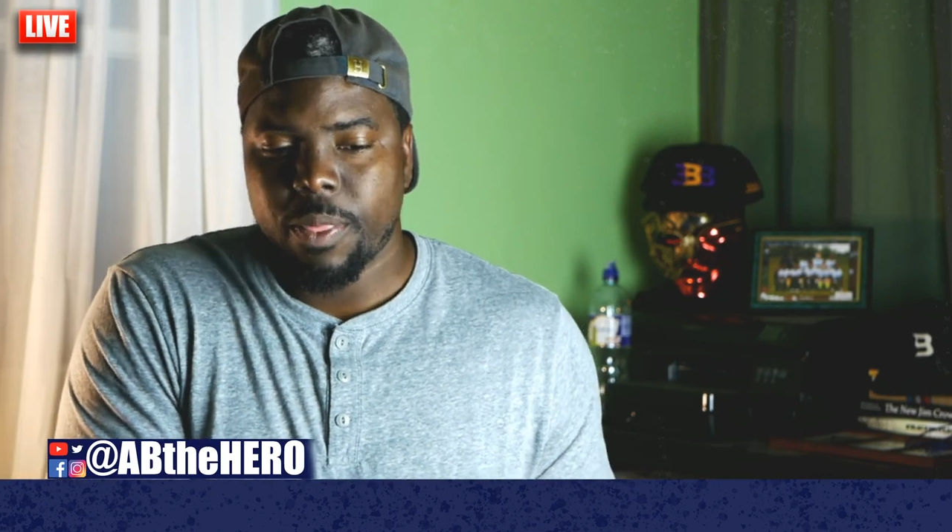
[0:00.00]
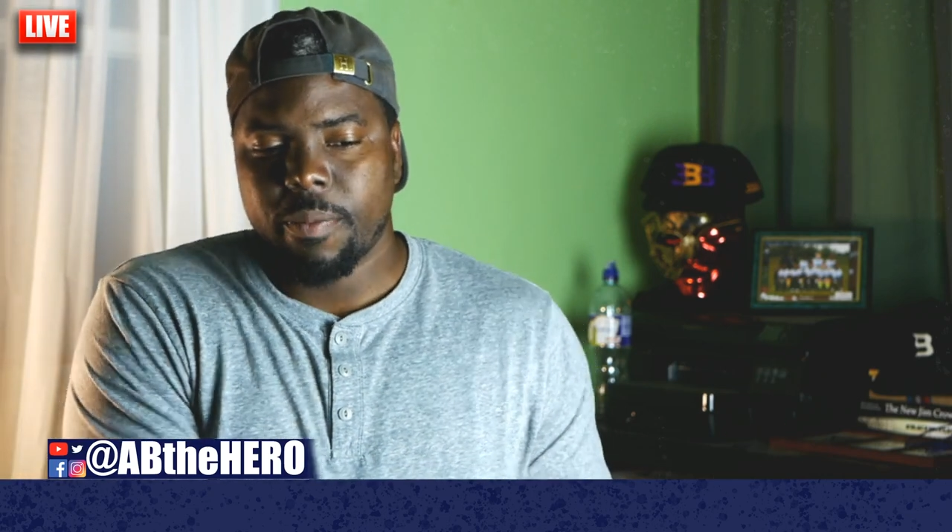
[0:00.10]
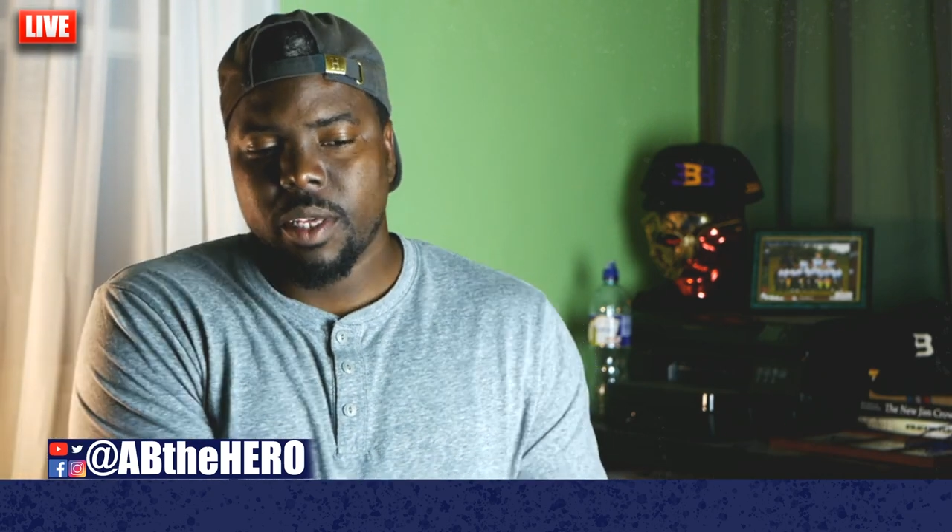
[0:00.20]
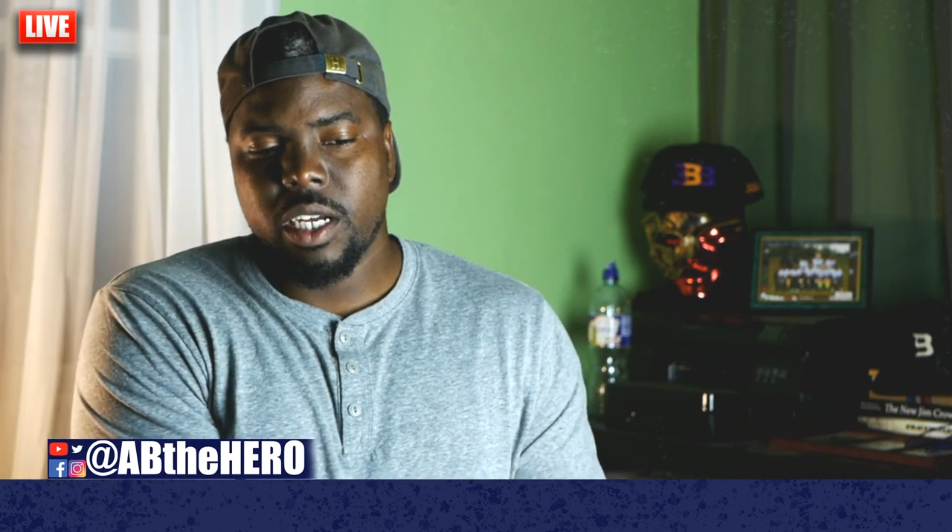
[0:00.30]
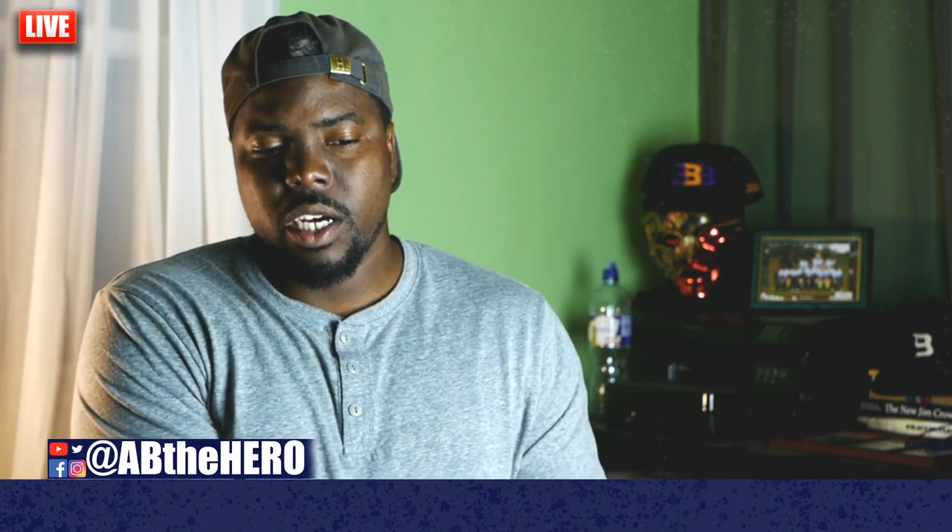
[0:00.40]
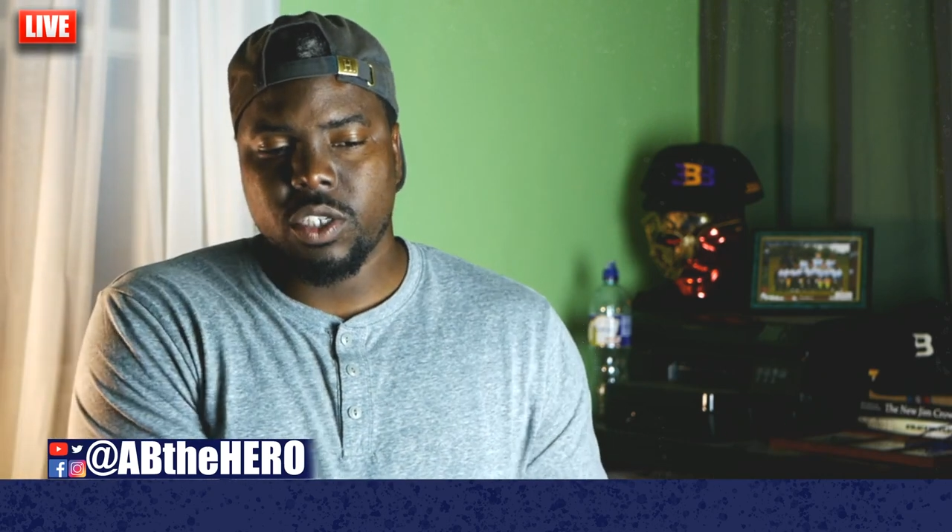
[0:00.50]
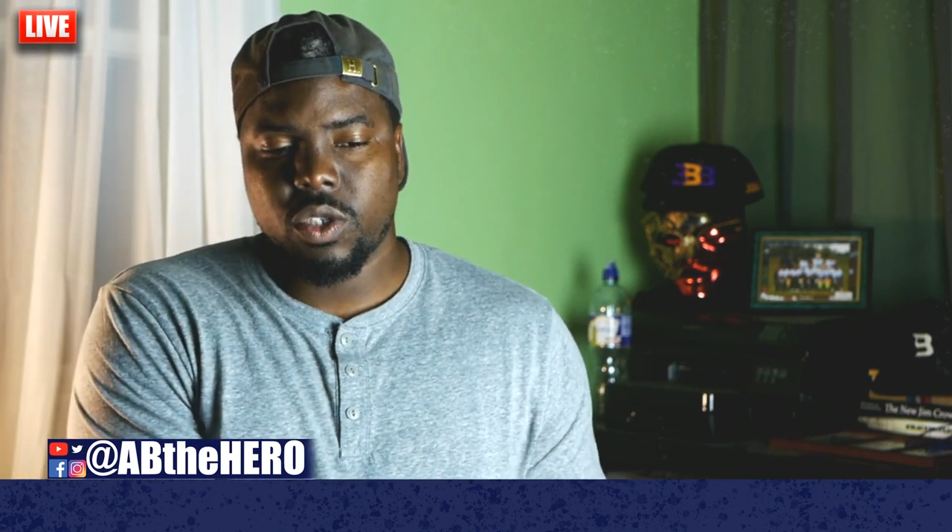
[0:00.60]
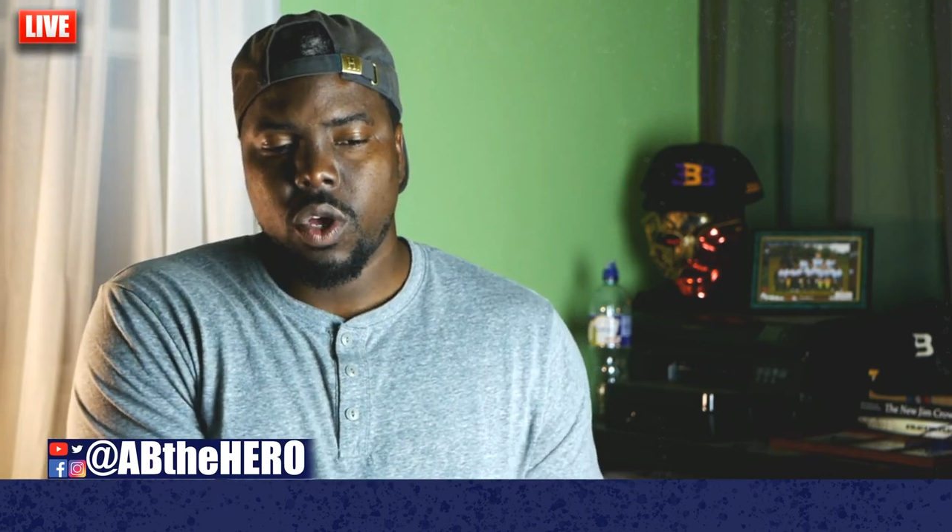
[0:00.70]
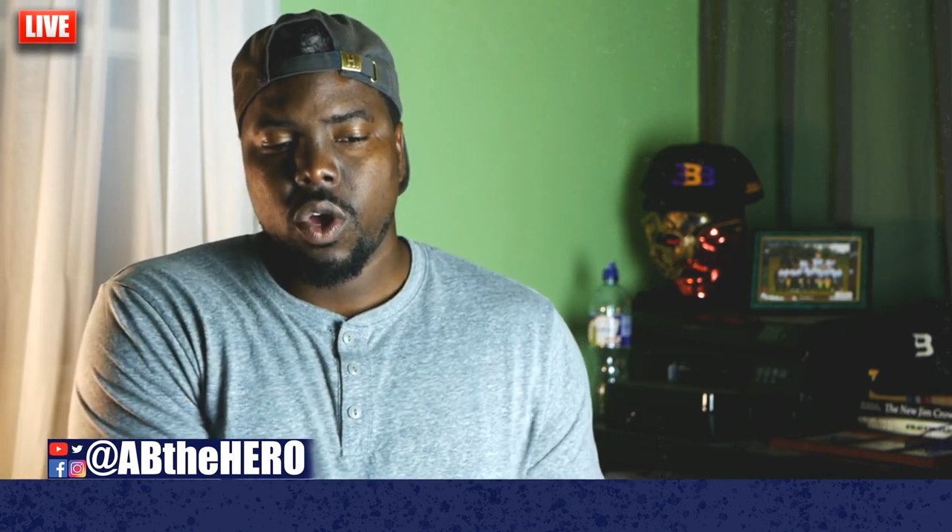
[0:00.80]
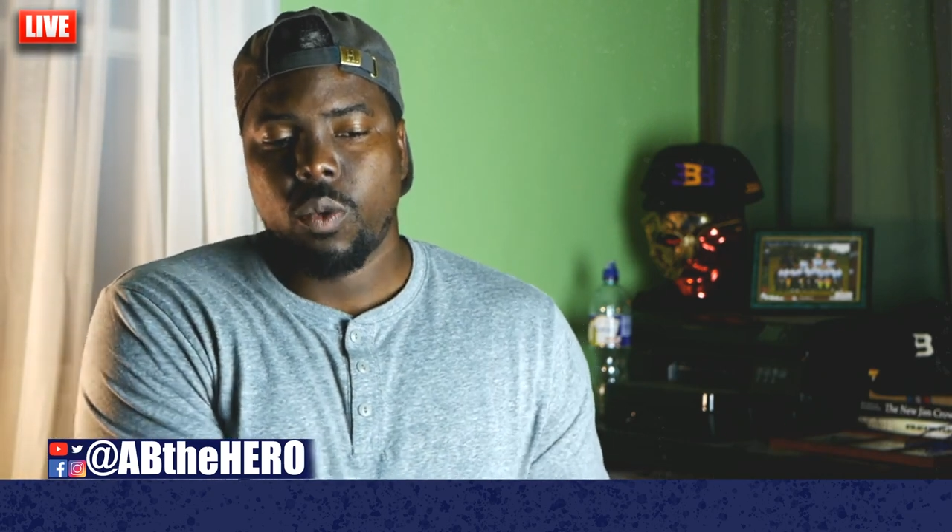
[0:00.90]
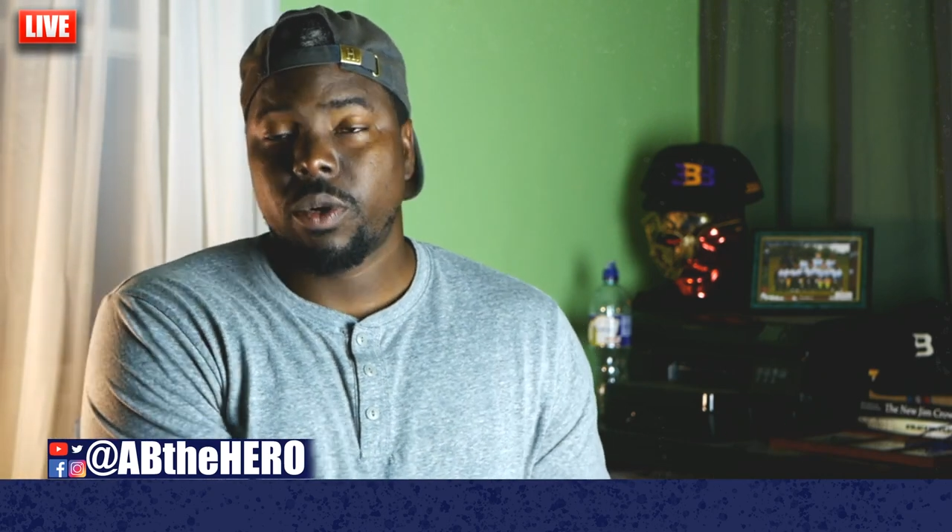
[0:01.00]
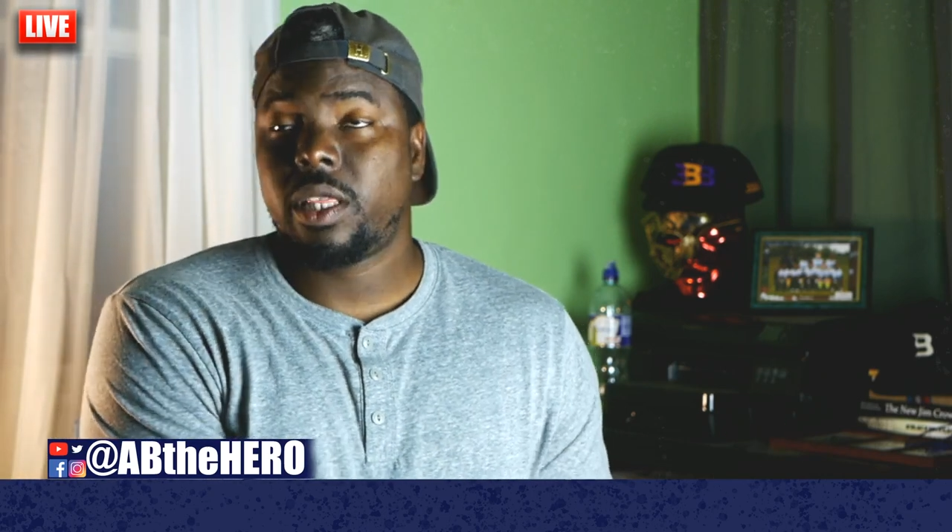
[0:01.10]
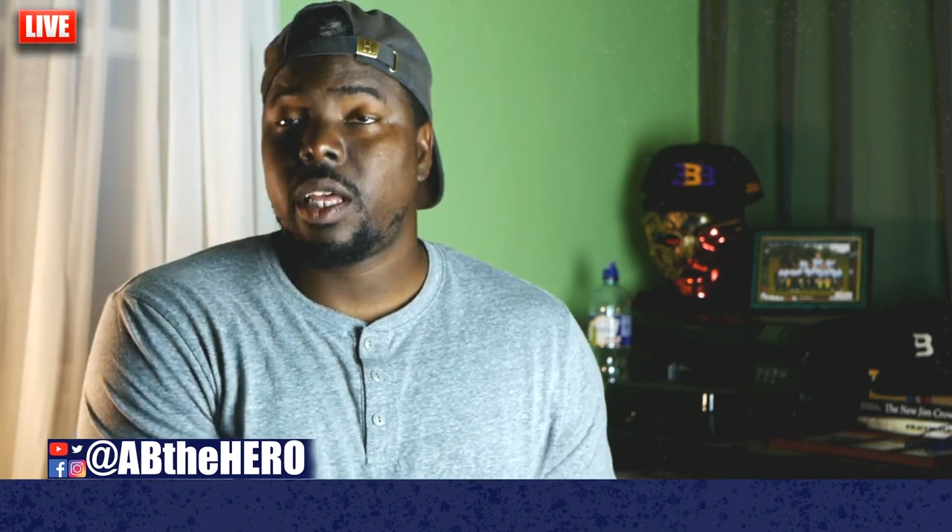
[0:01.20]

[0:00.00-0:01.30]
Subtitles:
because what